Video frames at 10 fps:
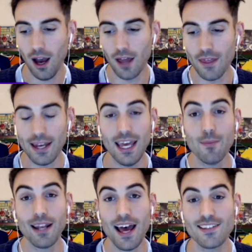And then
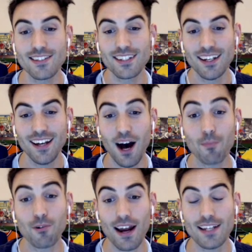Jimenez
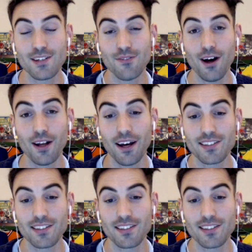upgrade to Werner.